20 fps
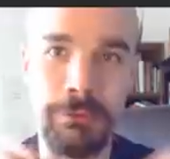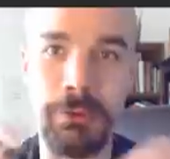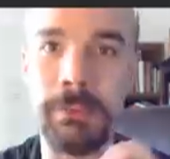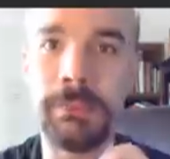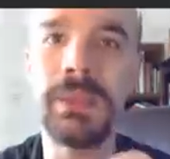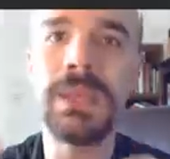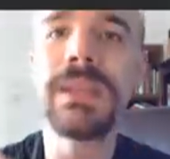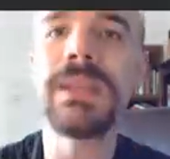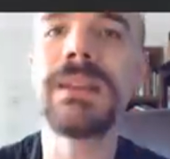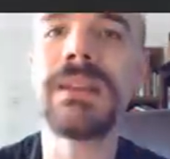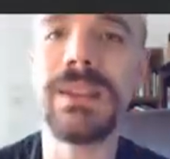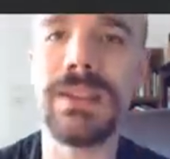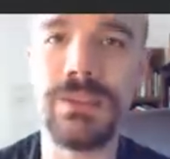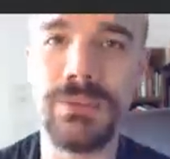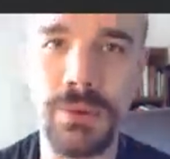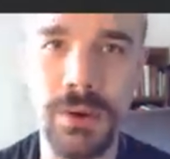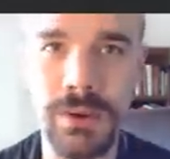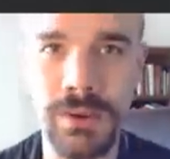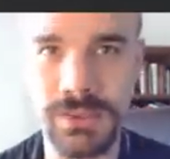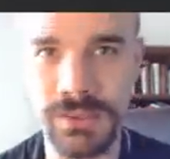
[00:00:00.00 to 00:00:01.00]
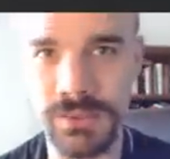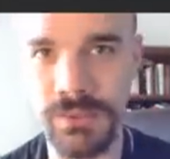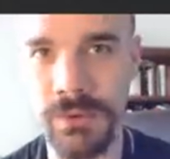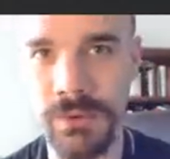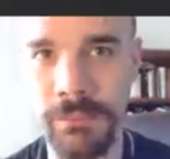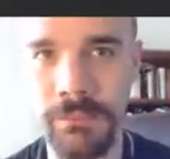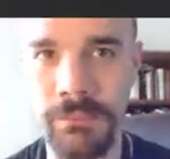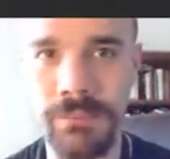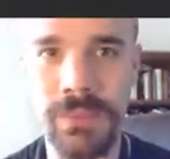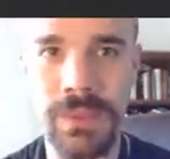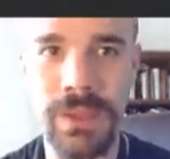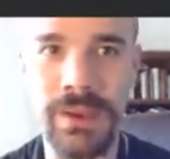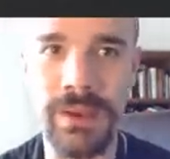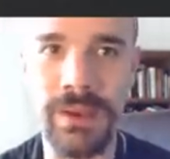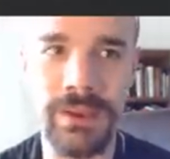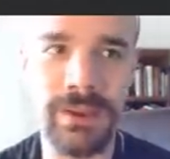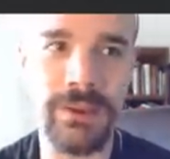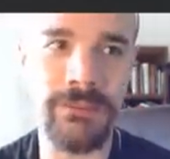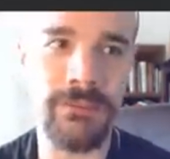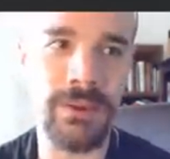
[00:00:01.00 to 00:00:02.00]
repeatedly draws from
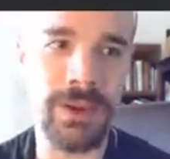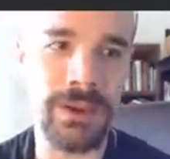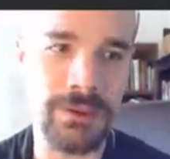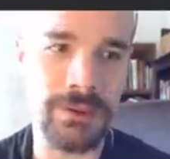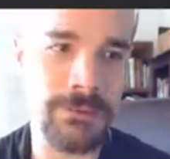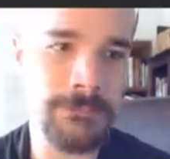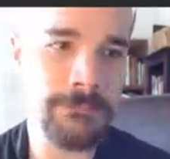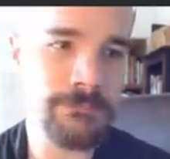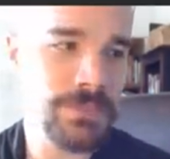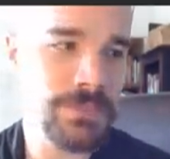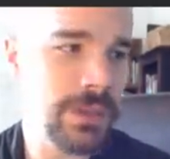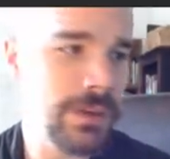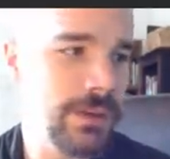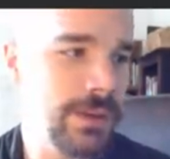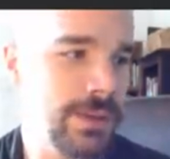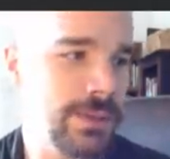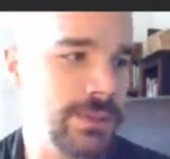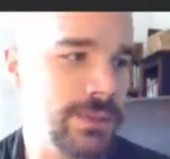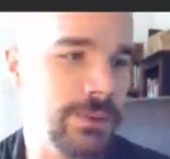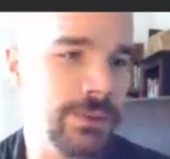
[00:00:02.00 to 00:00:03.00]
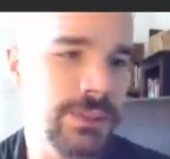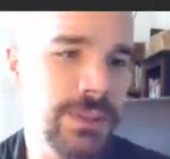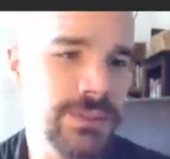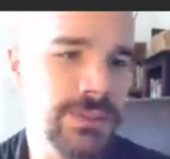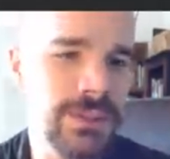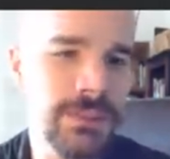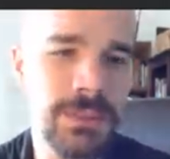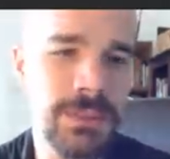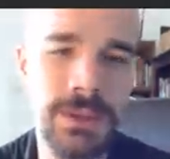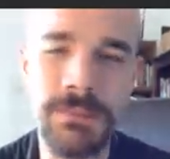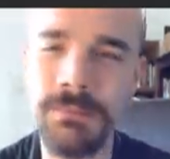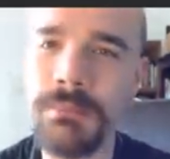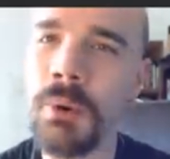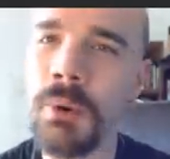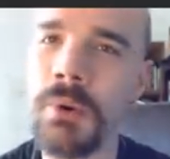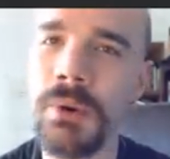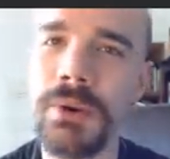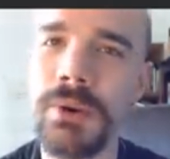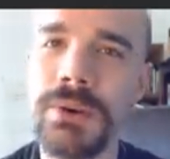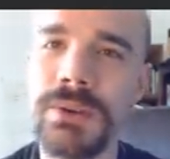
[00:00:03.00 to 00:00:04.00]
uh, a file. So this can be
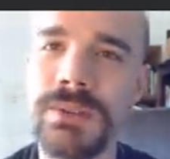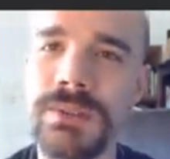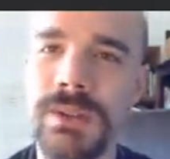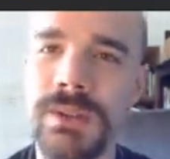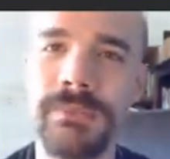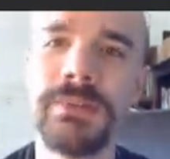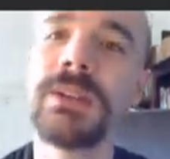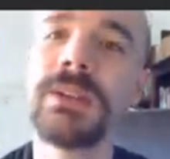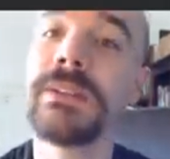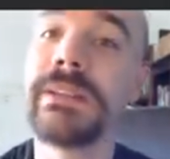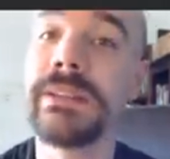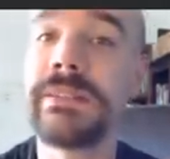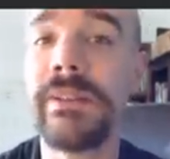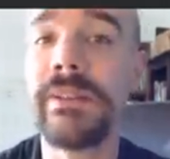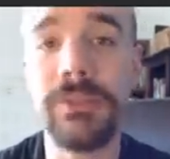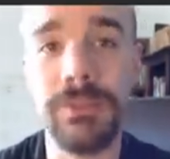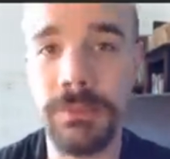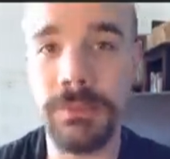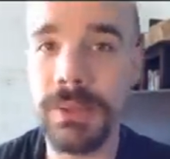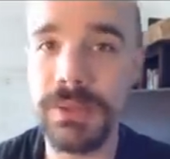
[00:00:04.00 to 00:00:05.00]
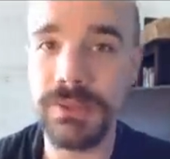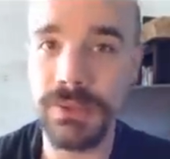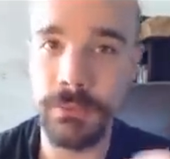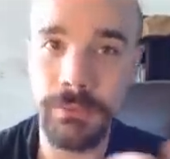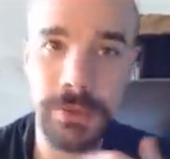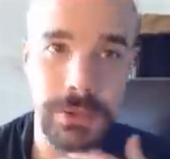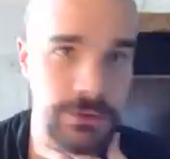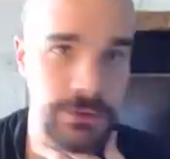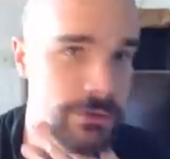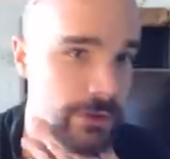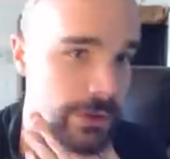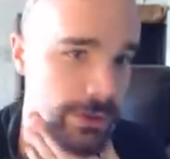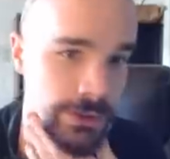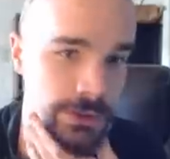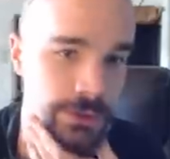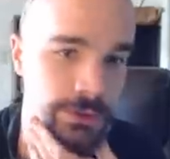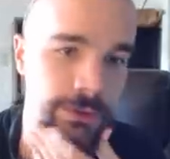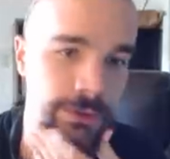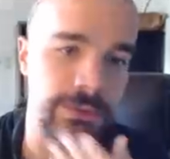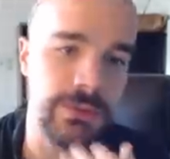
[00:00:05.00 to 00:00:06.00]
important. I mean, it all depends on what you're trying to
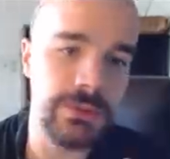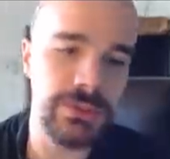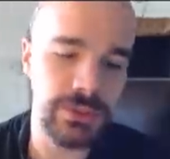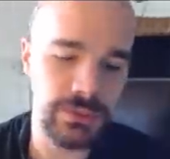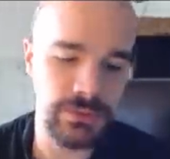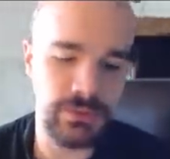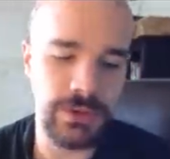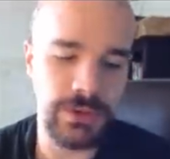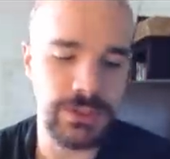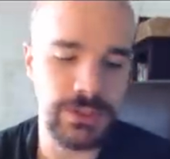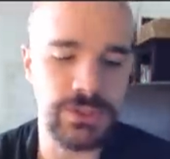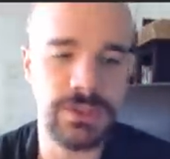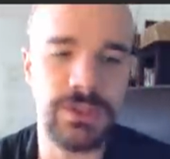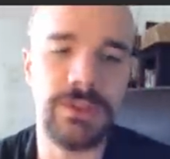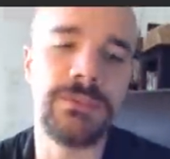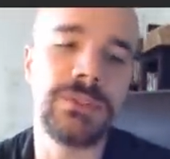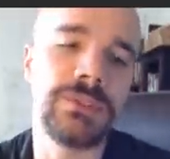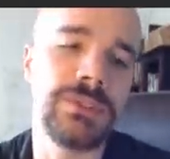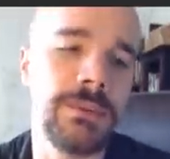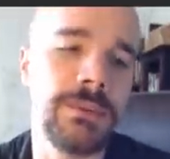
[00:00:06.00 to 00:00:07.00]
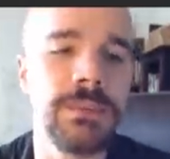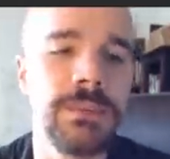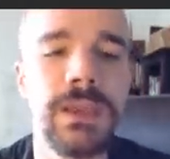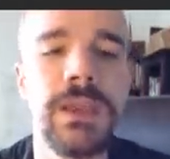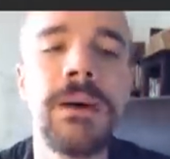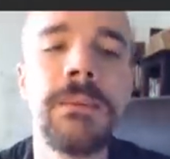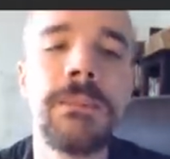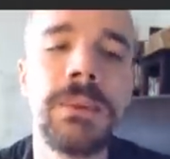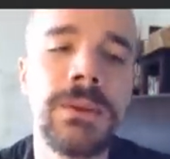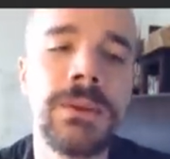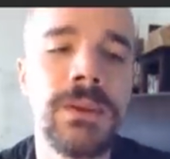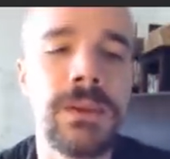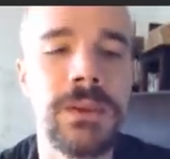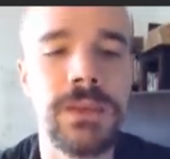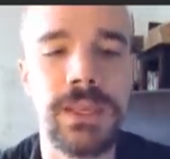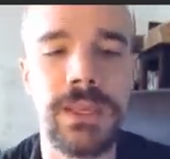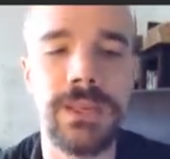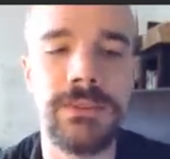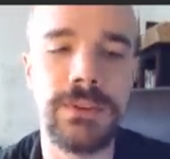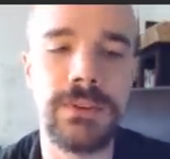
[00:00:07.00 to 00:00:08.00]
do. If you're just trying to shuffle something up,
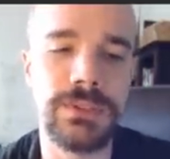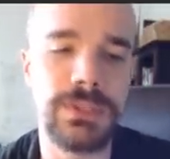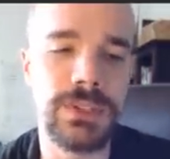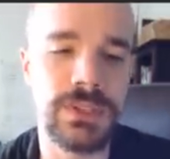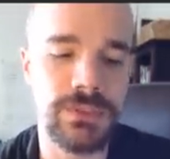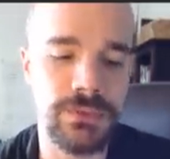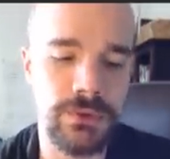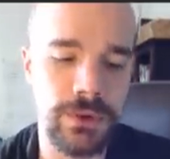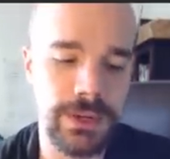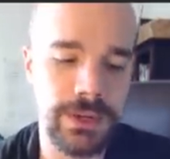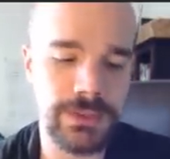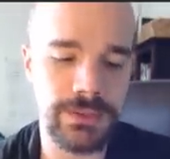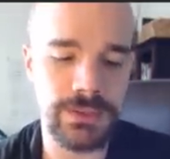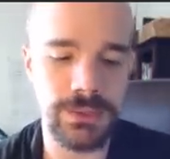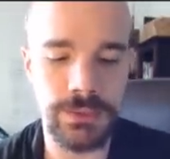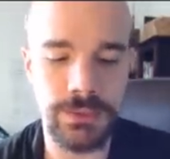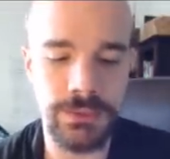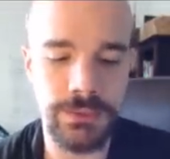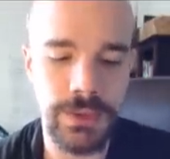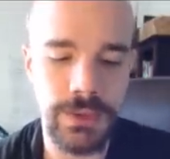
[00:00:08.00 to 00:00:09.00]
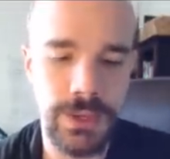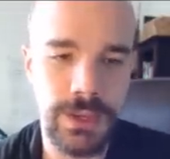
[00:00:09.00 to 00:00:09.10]
if you're just trying to,